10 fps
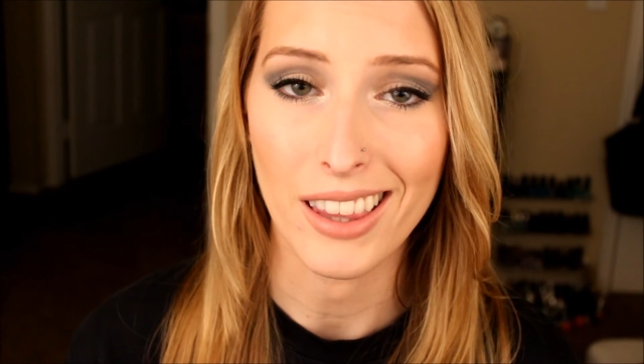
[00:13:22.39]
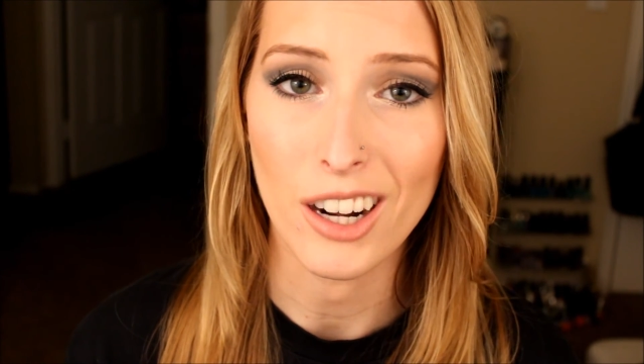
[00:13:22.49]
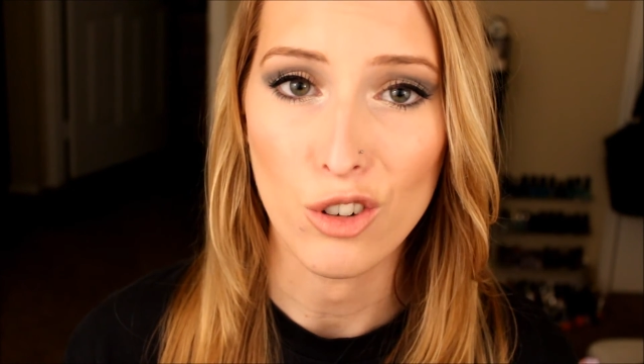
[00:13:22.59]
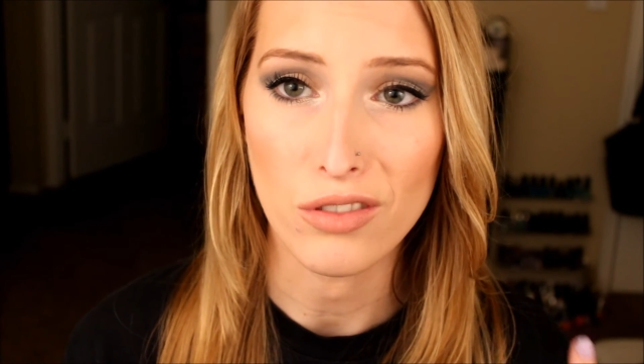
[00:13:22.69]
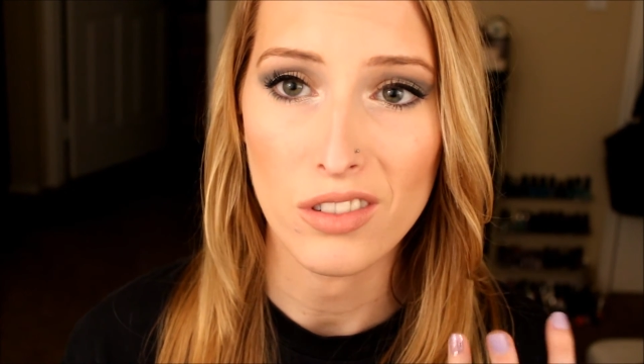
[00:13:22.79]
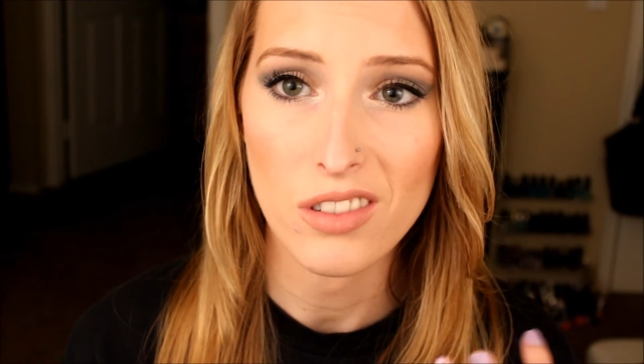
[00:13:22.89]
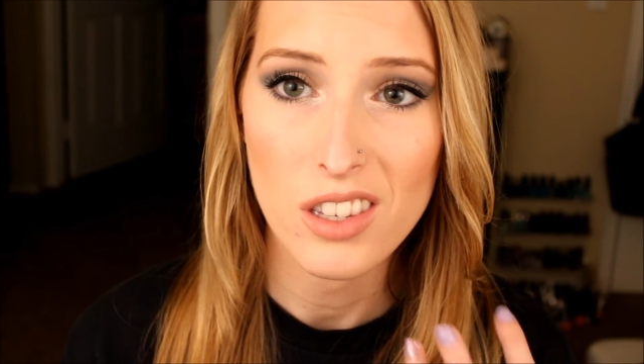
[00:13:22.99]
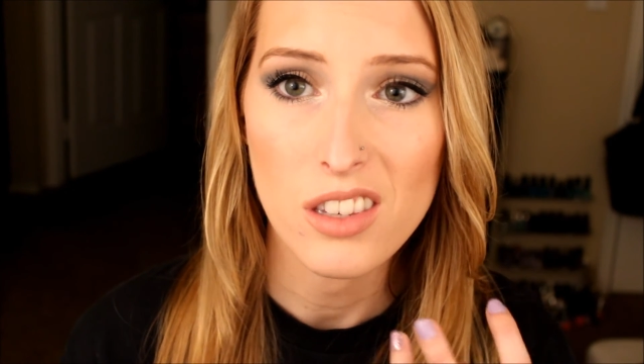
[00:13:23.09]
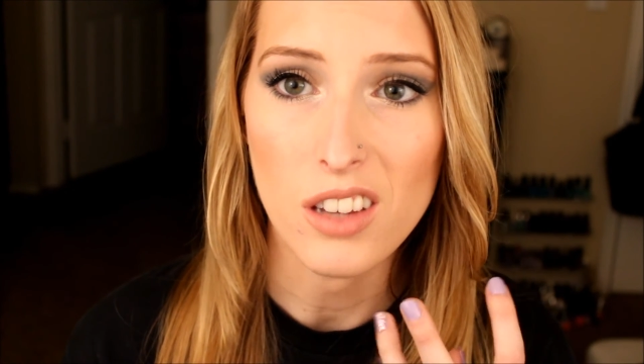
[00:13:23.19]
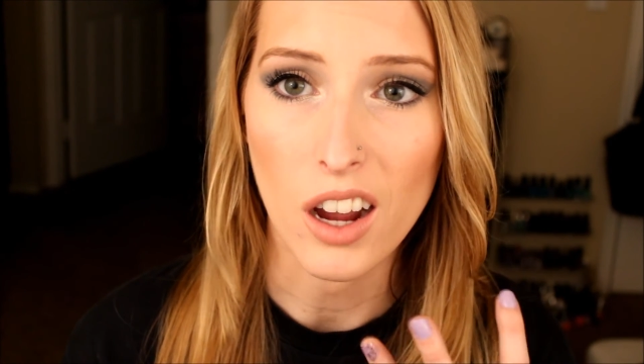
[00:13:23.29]
Like, they don't
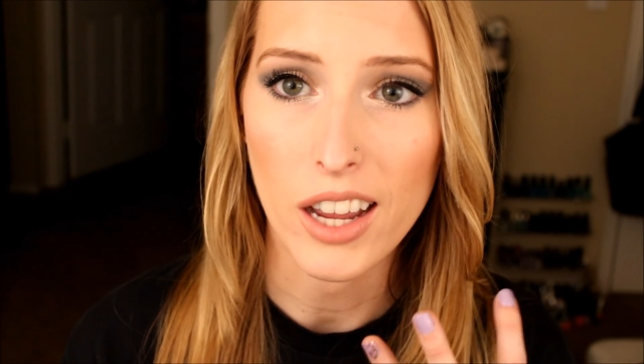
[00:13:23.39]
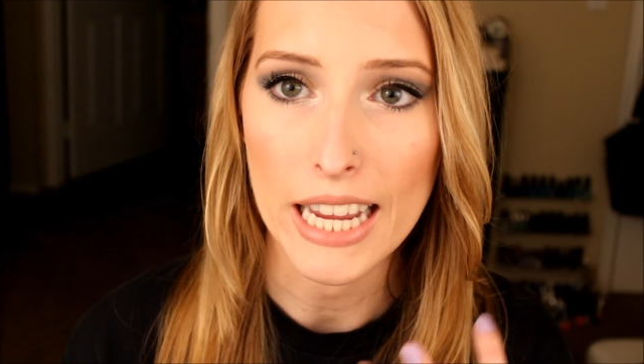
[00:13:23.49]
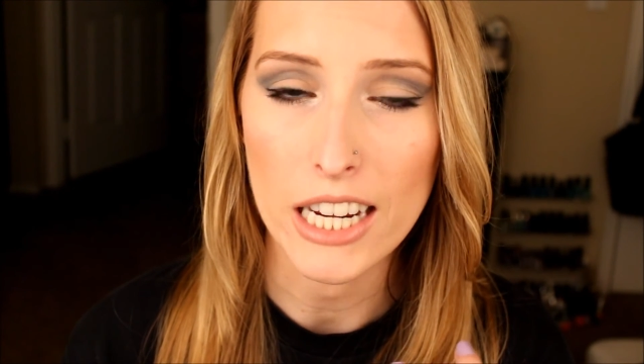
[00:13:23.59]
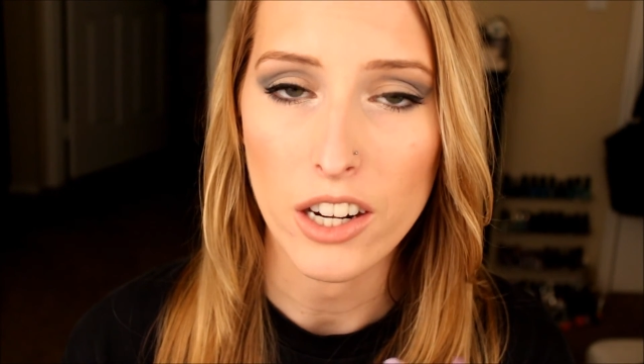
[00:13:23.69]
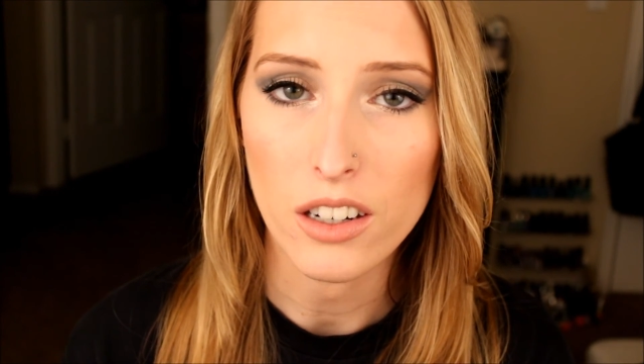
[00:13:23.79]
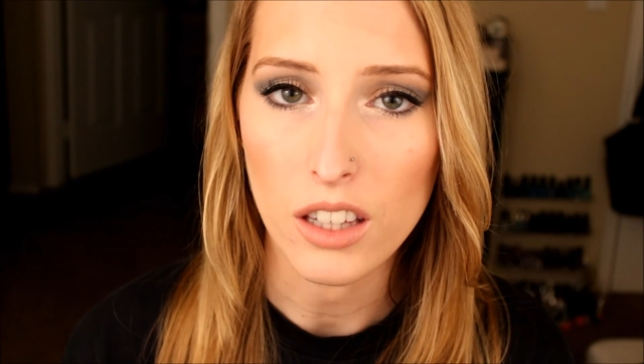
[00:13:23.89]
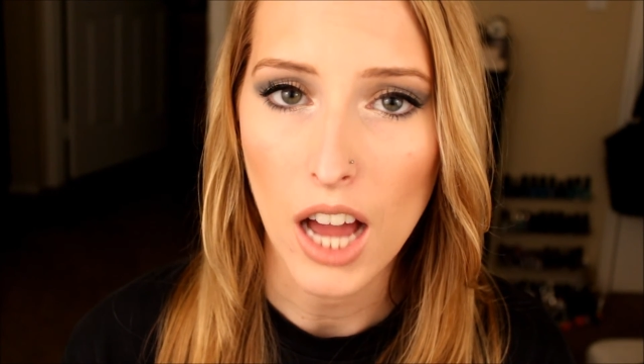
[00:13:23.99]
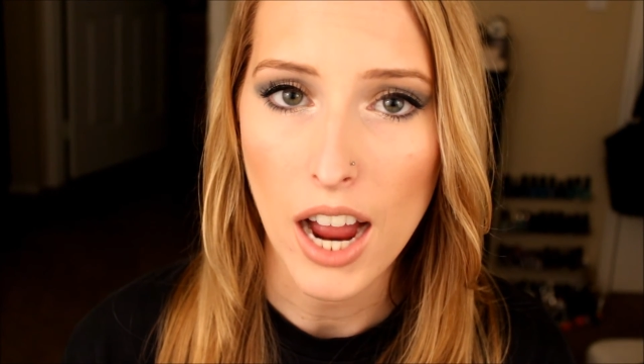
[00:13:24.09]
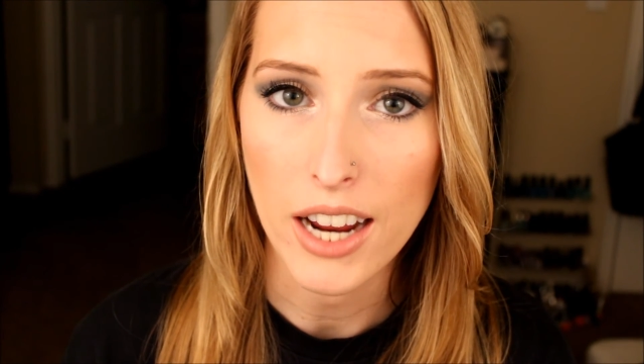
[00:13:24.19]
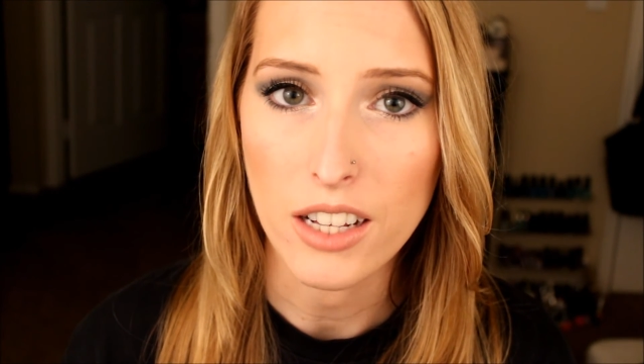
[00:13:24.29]
suck into your
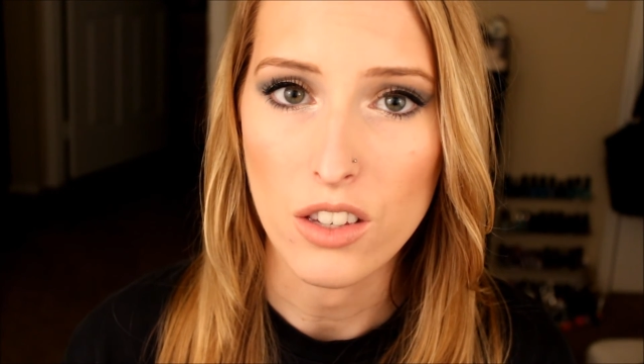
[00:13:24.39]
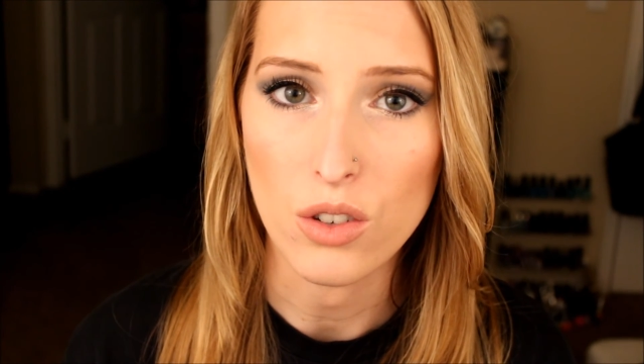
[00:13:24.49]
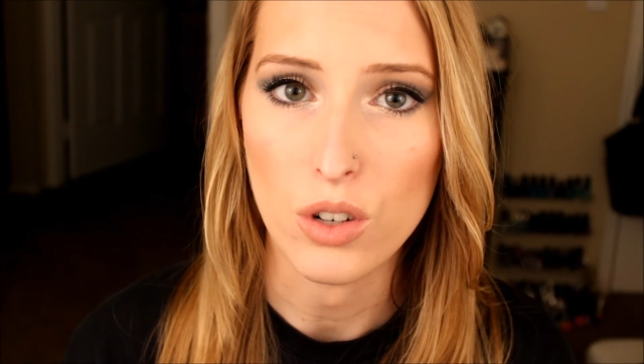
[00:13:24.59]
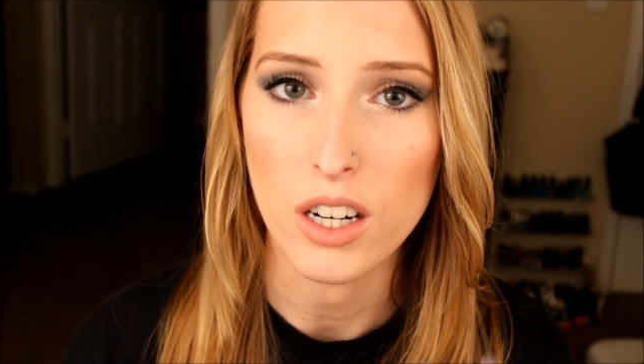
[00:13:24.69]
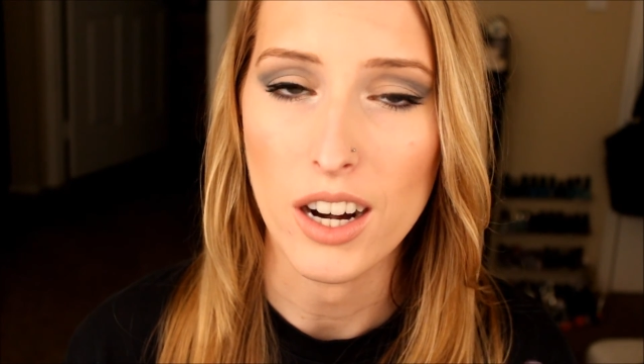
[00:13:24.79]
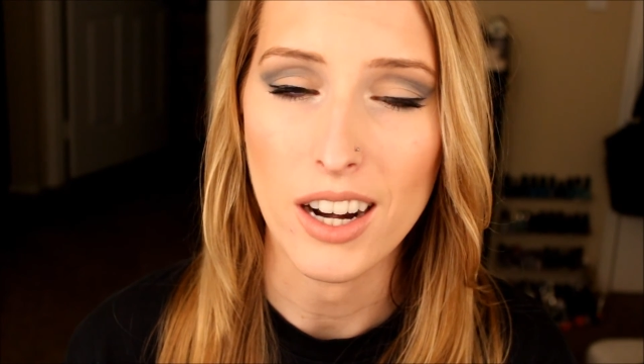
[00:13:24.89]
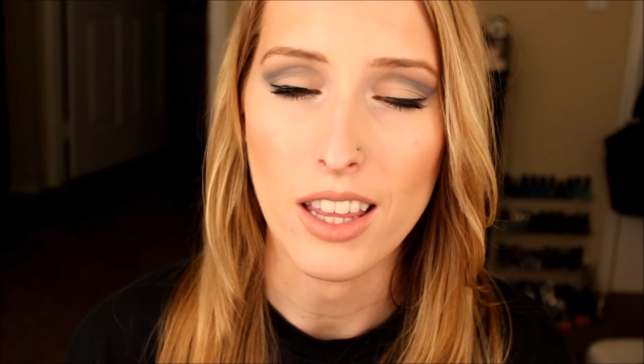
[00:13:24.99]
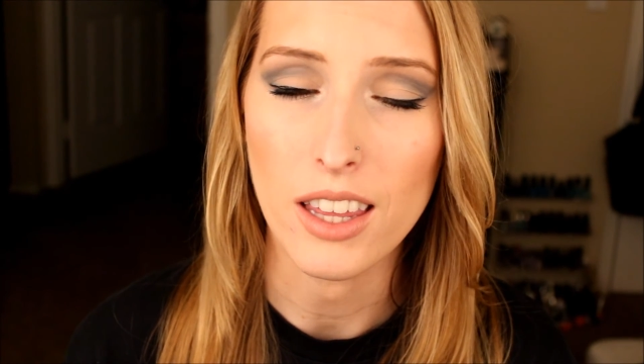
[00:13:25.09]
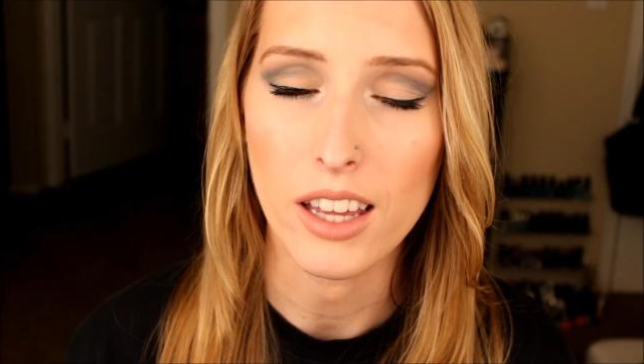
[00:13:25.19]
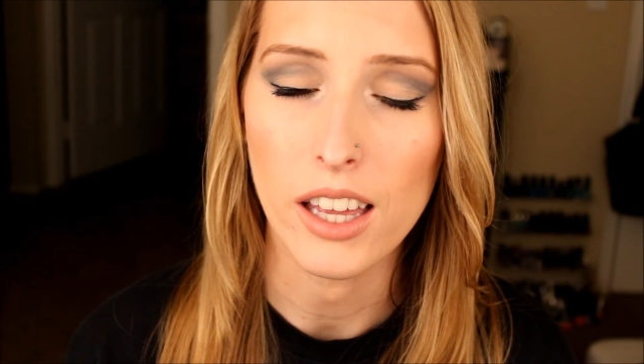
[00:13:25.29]
lines or
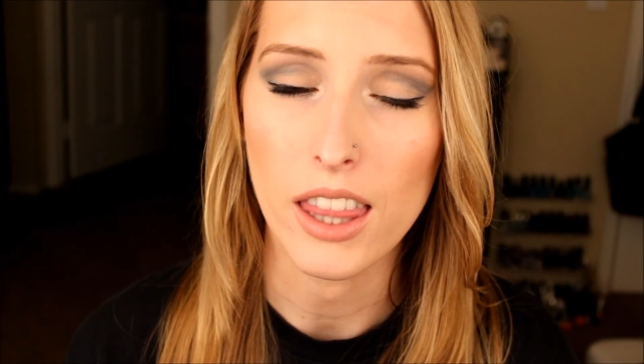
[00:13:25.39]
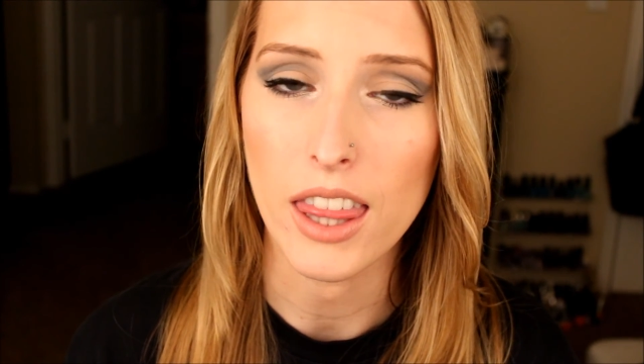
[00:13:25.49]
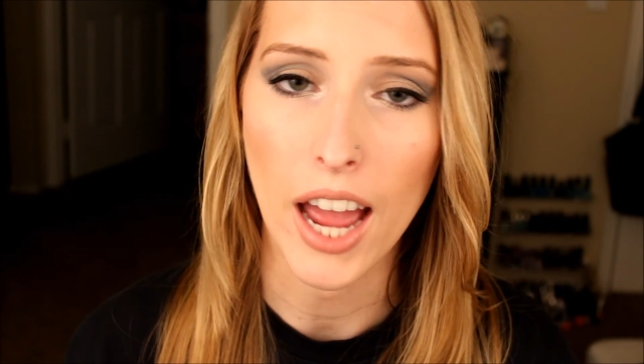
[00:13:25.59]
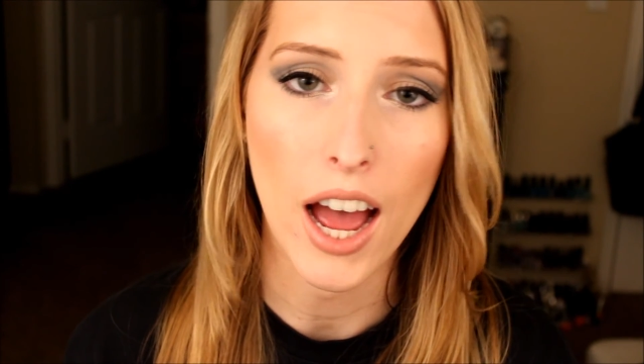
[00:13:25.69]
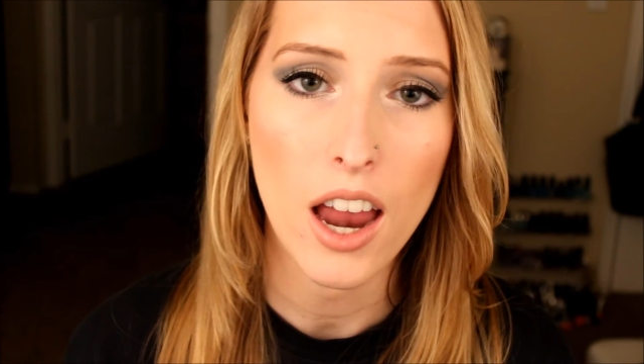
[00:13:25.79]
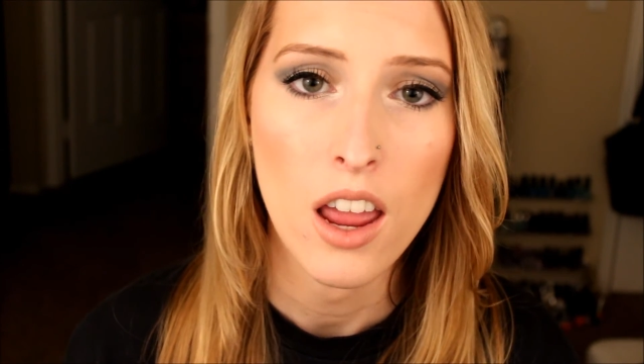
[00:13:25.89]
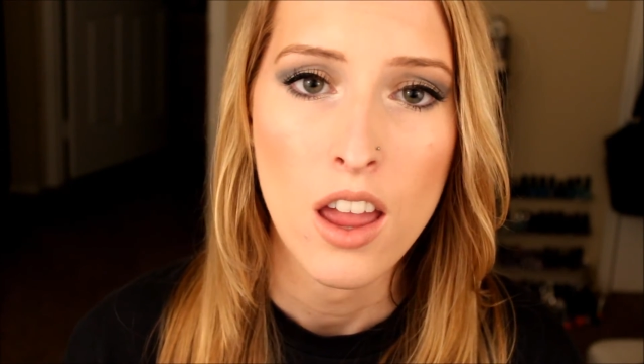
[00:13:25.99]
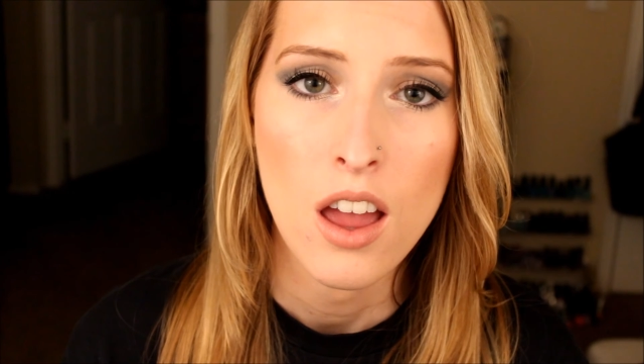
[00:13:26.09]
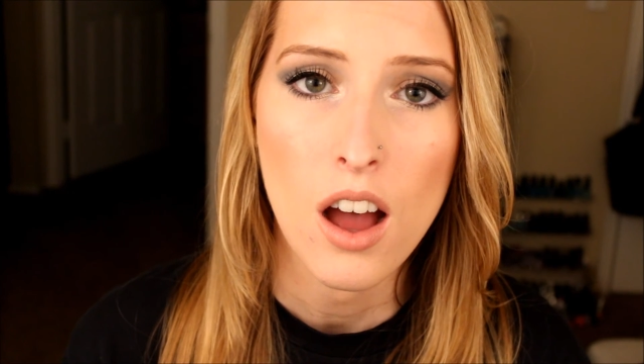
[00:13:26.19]
anything like that.